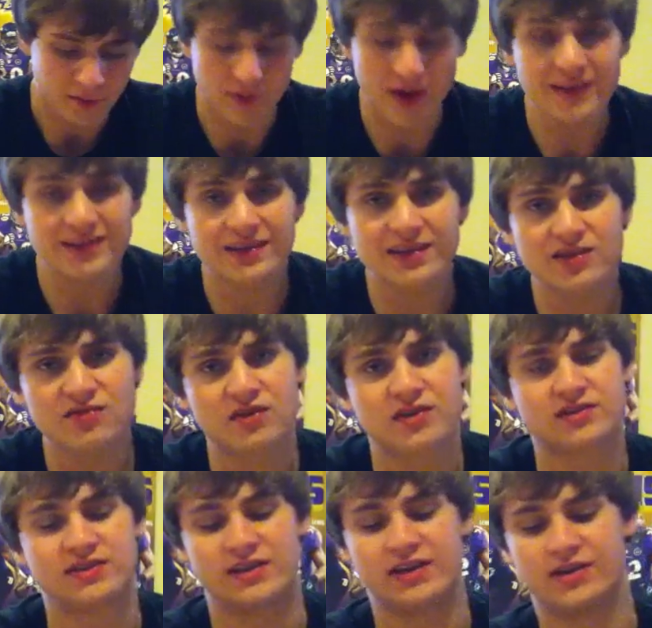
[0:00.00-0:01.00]
Redskins
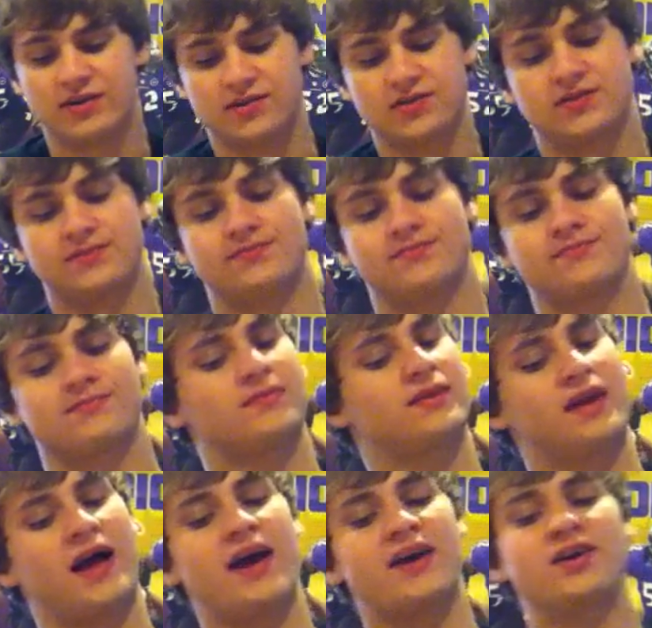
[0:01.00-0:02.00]
versus Eagles.
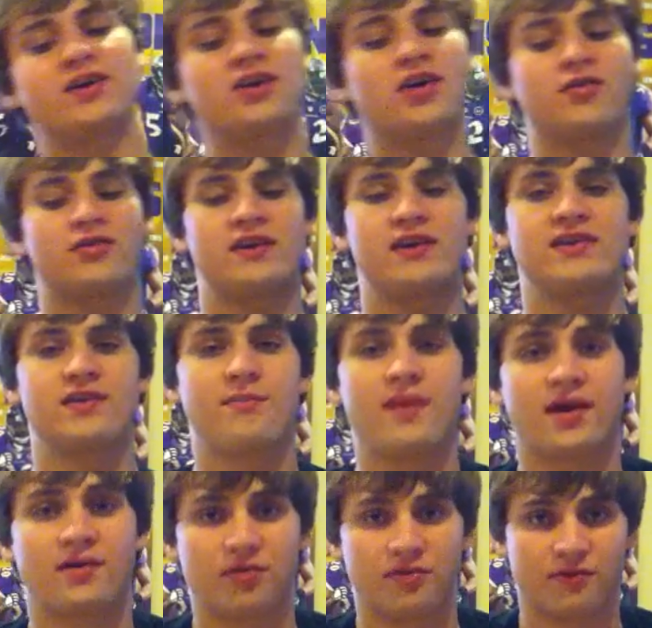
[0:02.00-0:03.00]
I could go with the easy
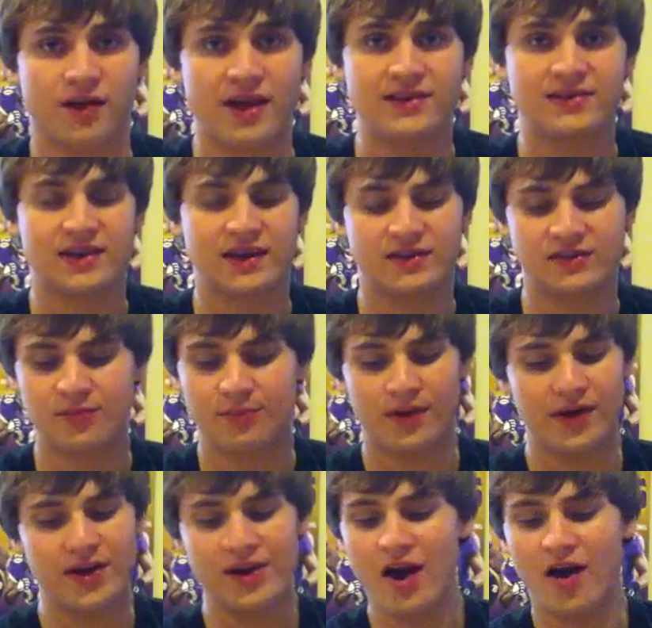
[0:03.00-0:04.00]
pick with the Redskins,
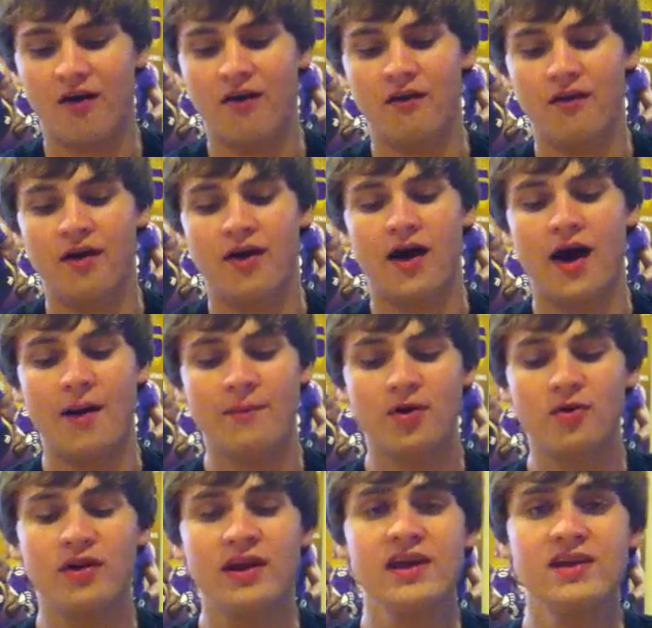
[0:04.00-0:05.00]
but no, I'm
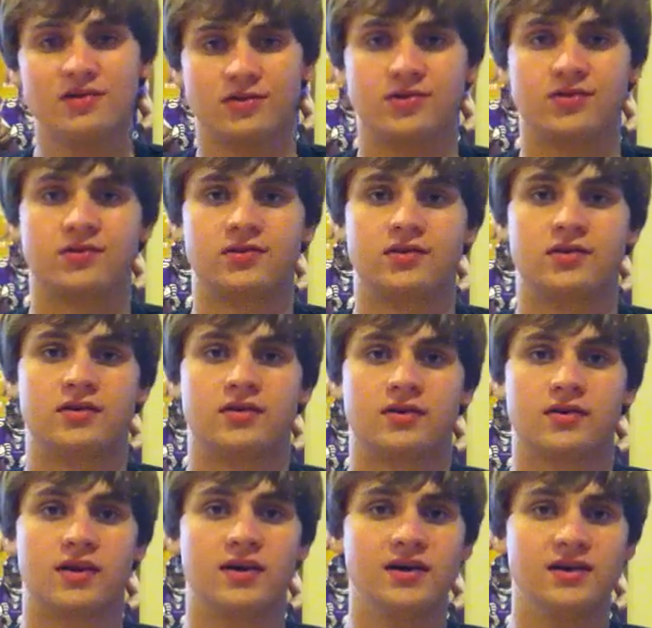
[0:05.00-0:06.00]
going Eagles
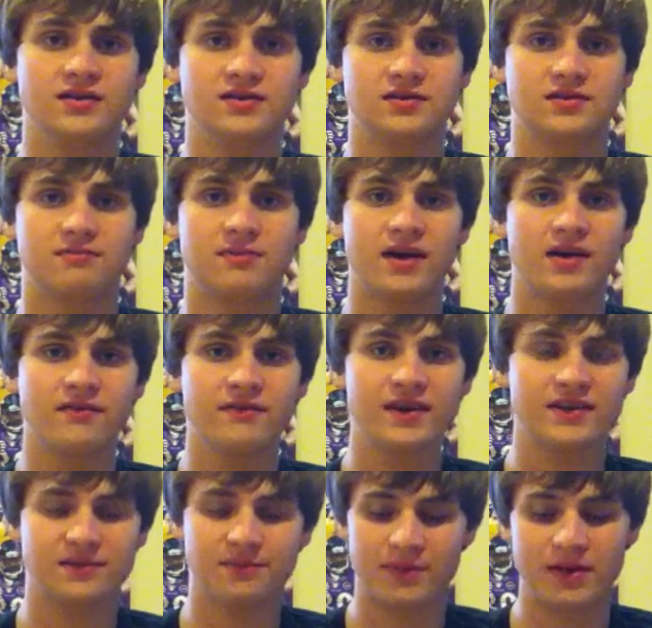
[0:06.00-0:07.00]
because Michael
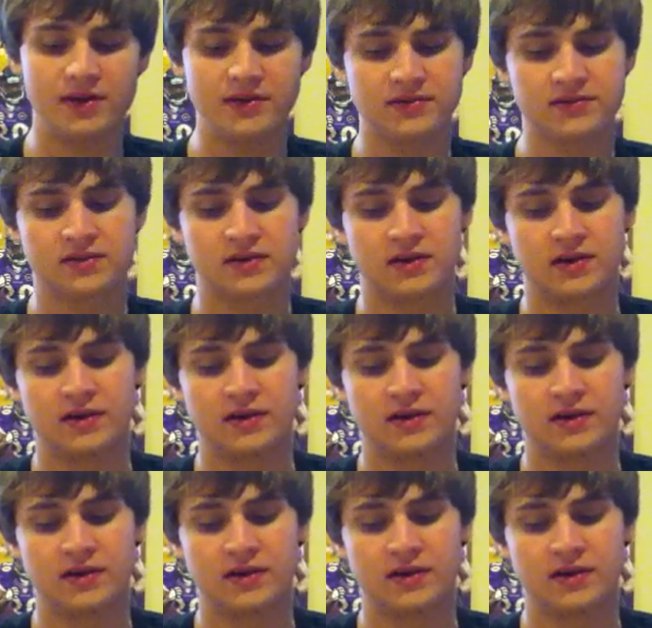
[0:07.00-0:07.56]
Vick's a beast.